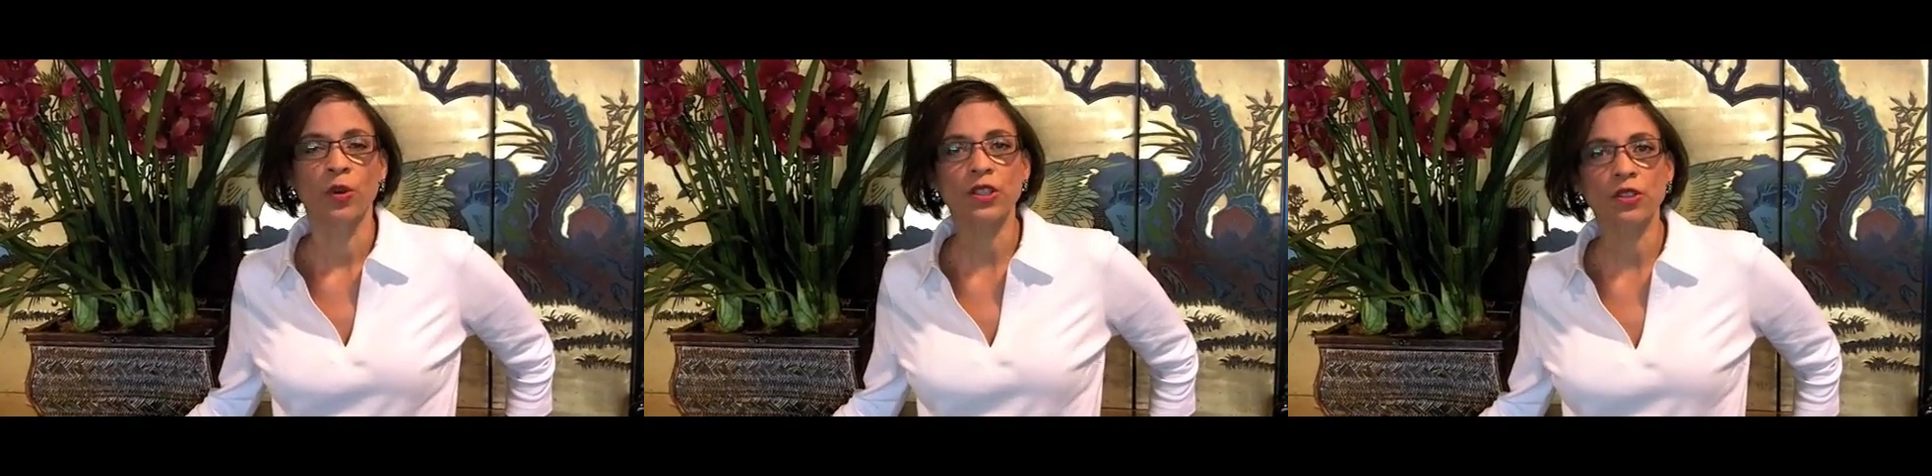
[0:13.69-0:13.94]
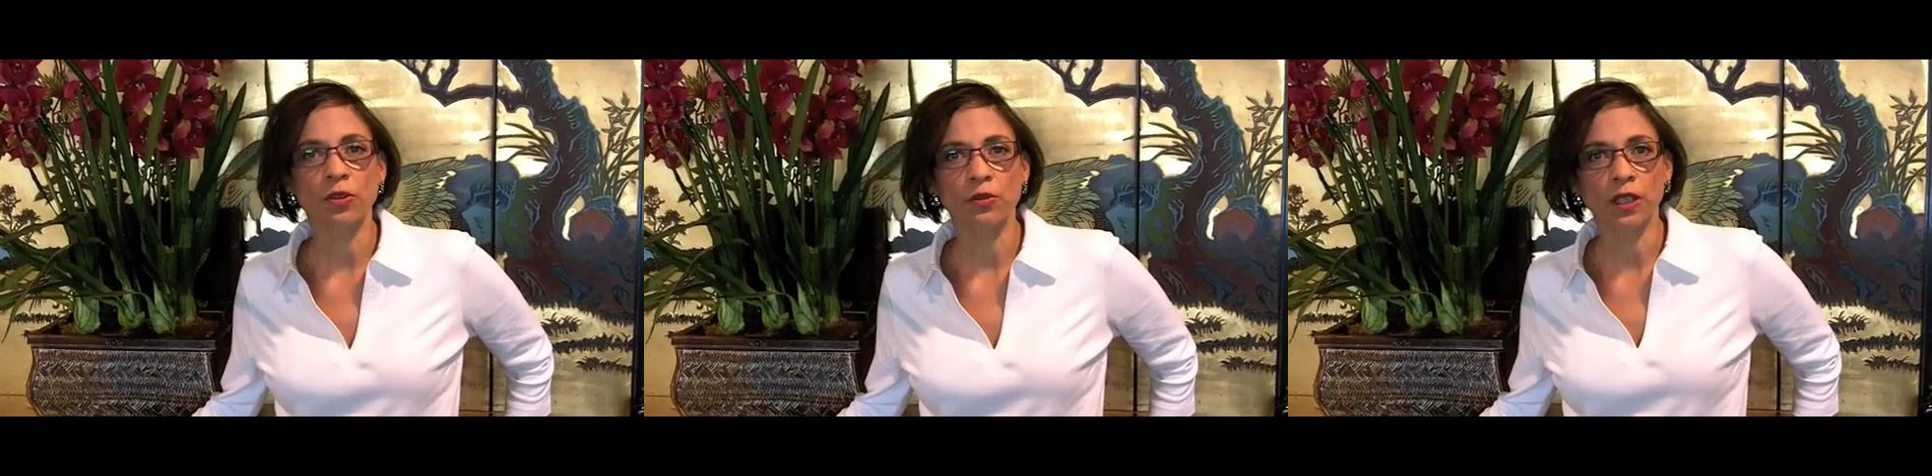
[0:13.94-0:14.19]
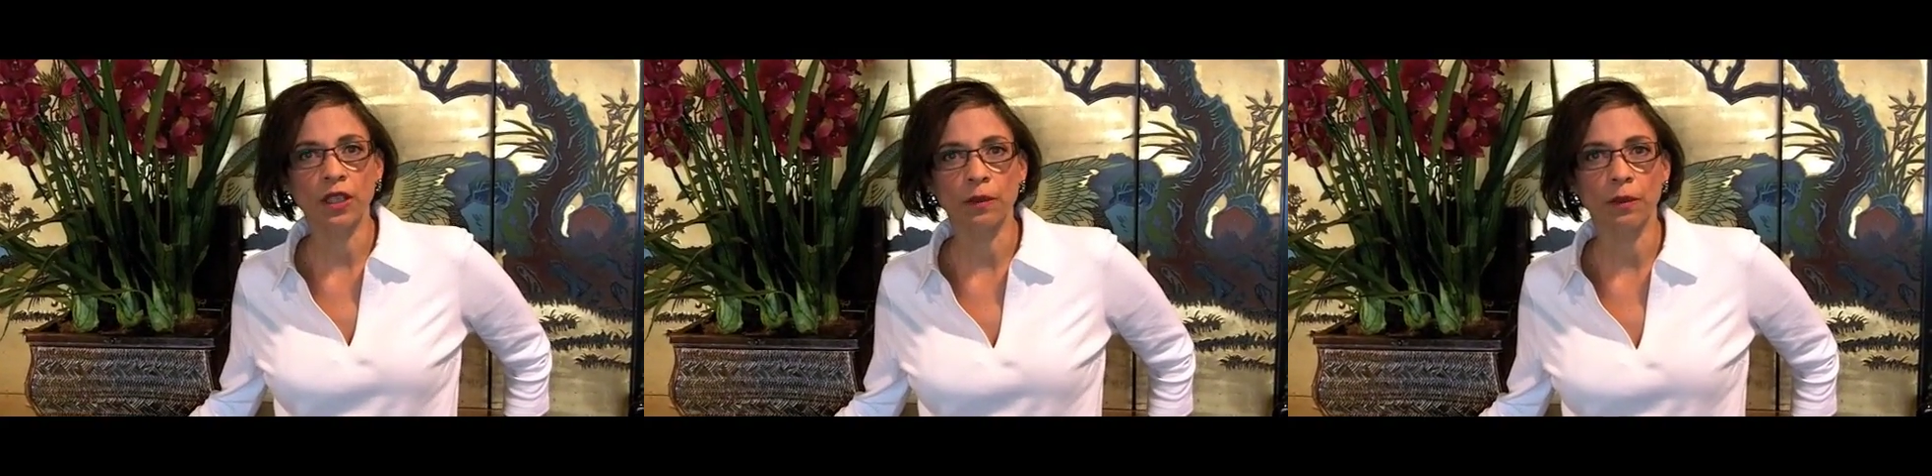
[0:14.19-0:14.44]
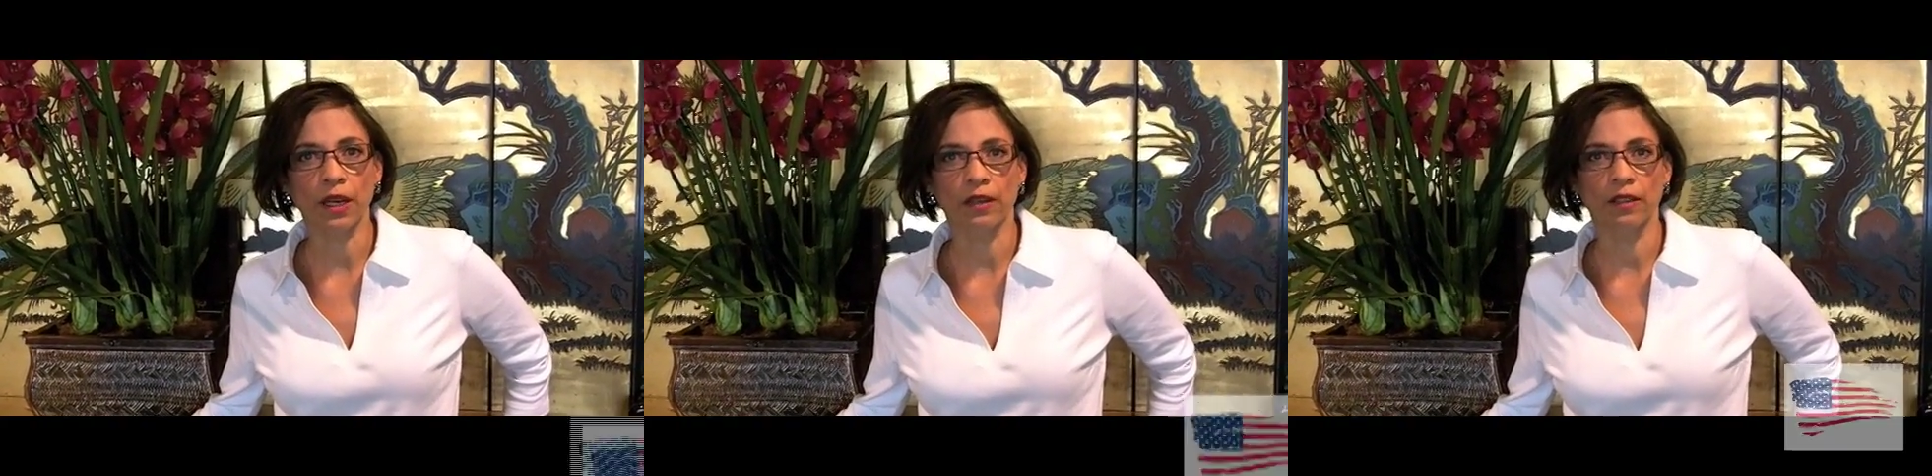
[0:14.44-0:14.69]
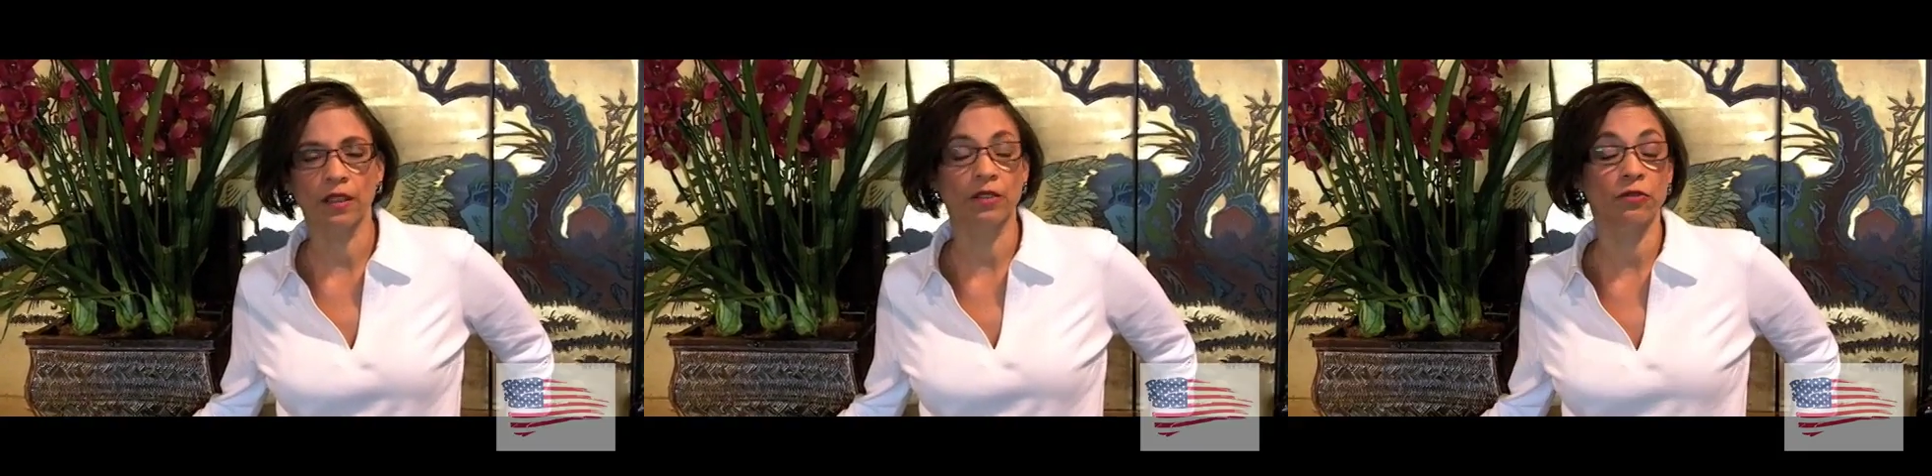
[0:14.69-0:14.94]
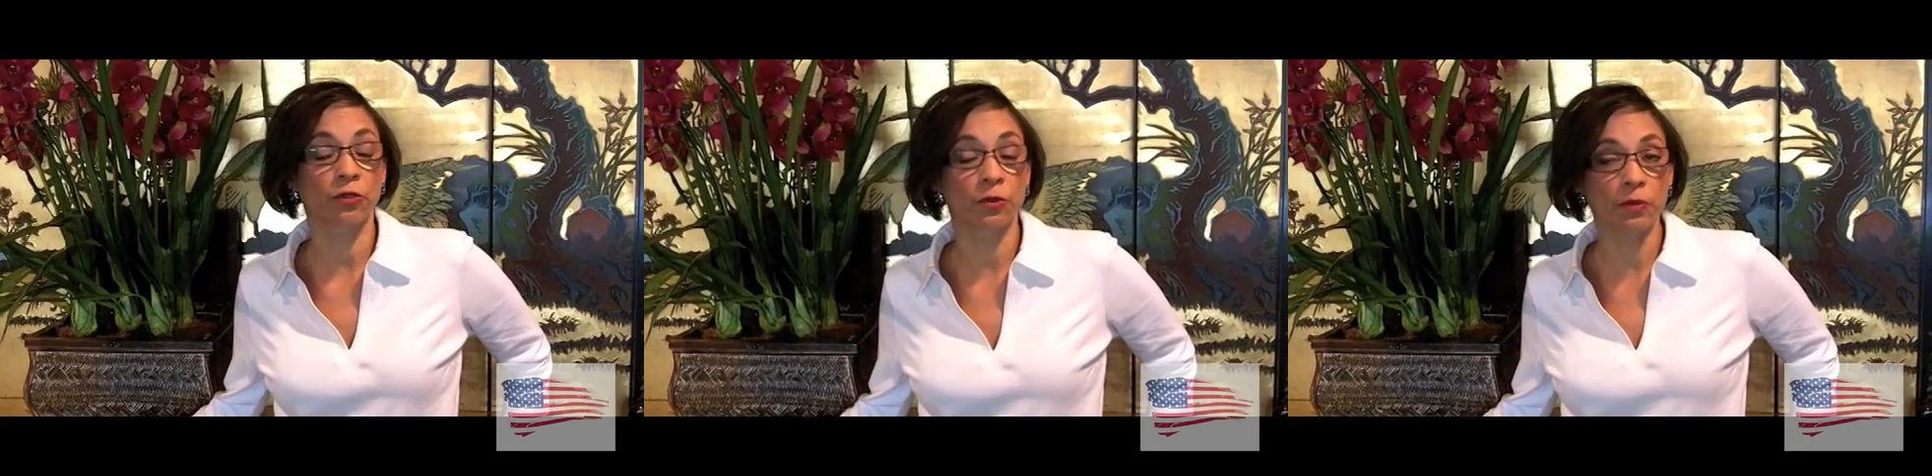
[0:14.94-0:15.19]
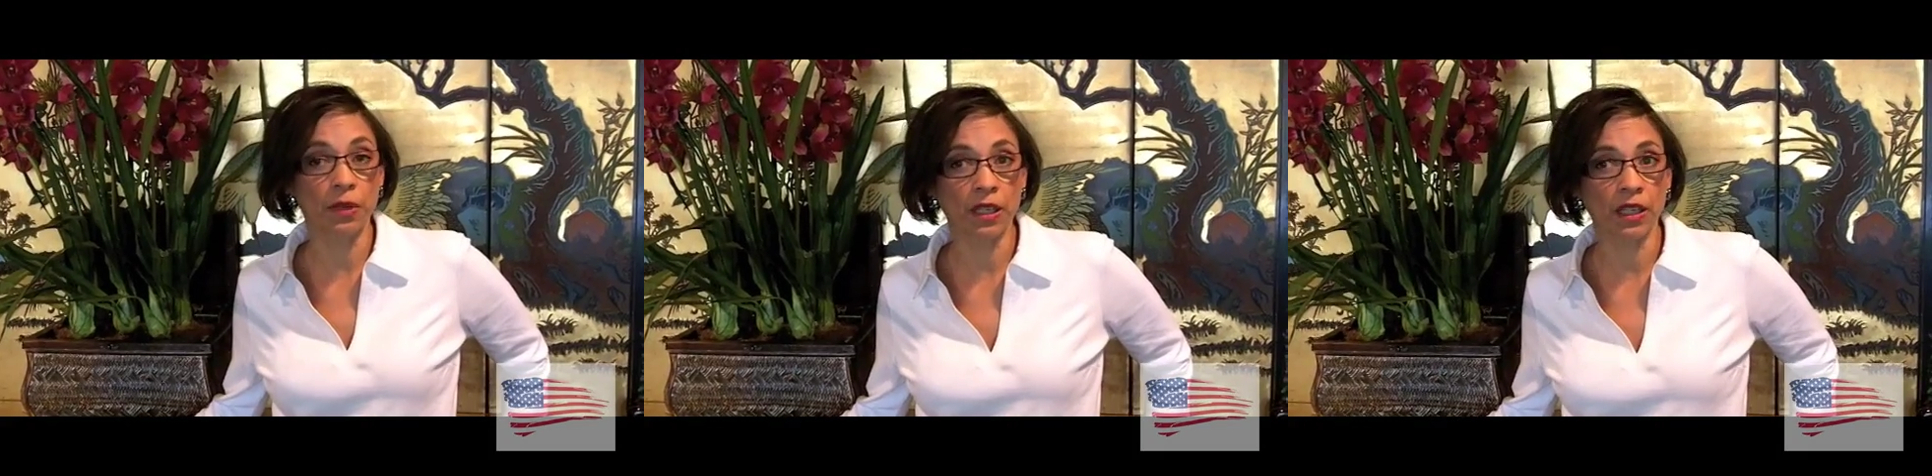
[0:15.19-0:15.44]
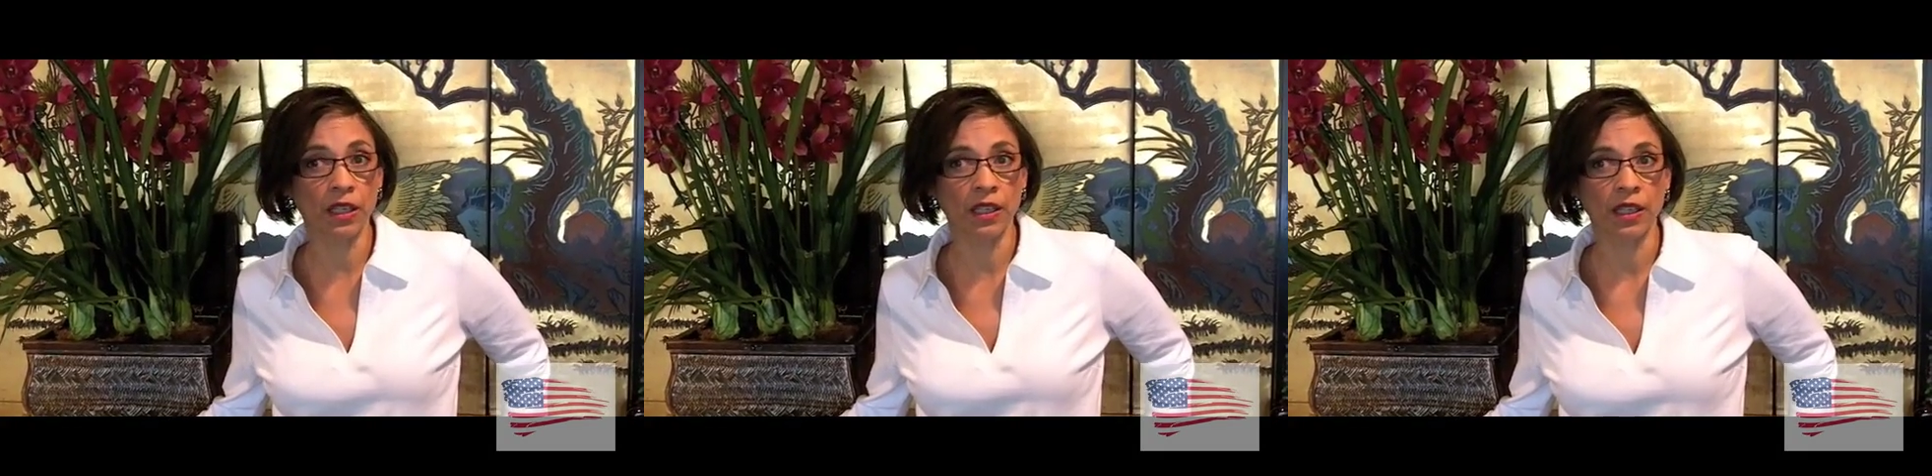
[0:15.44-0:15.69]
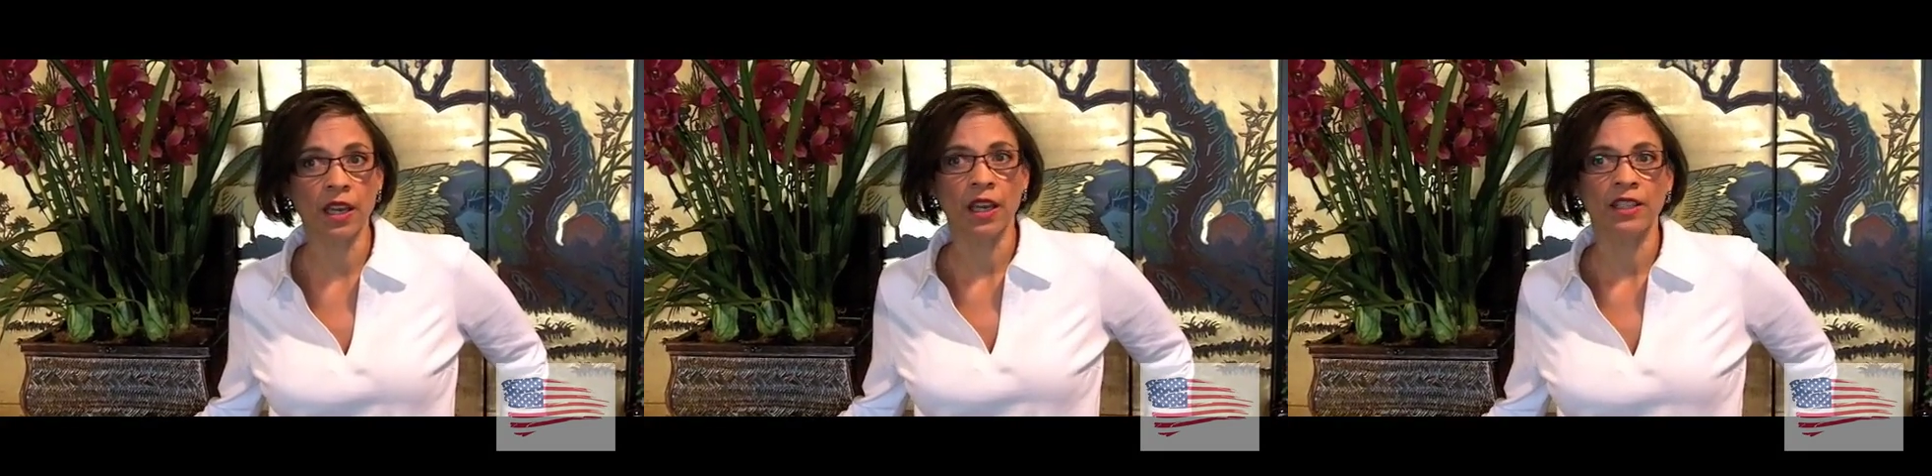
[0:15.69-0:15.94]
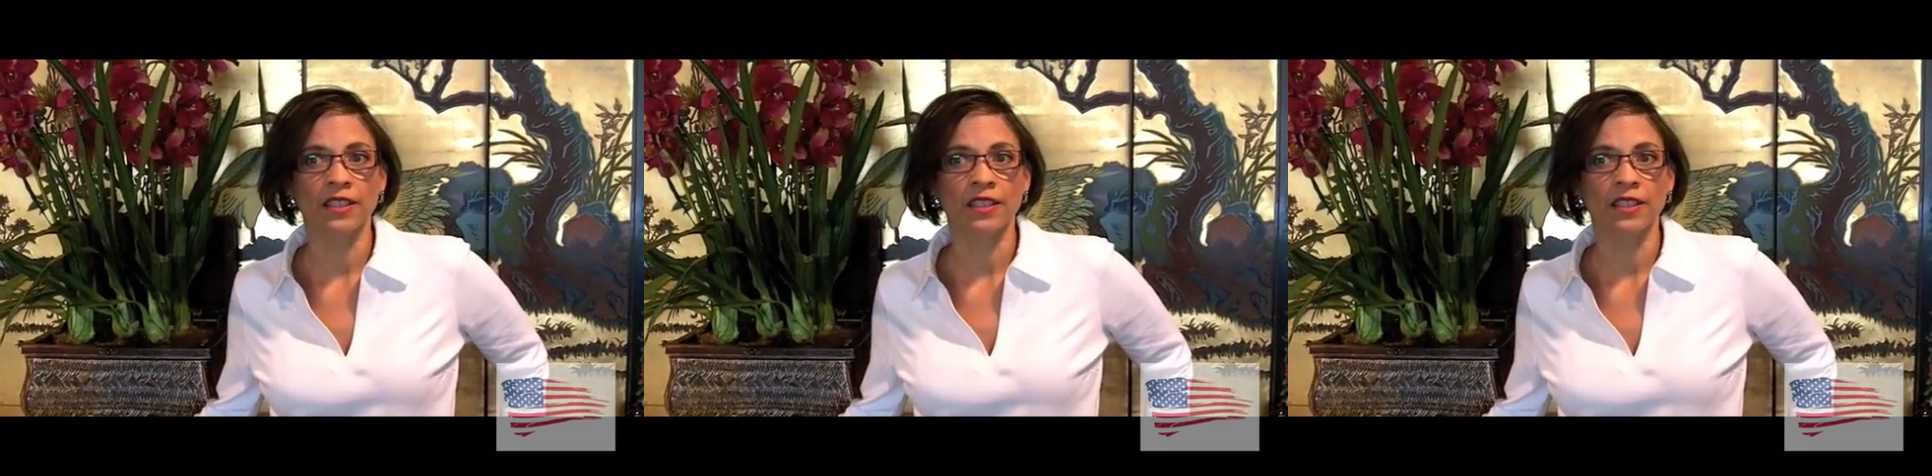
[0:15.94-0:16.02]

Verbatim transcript: What's so neat about it is, for me,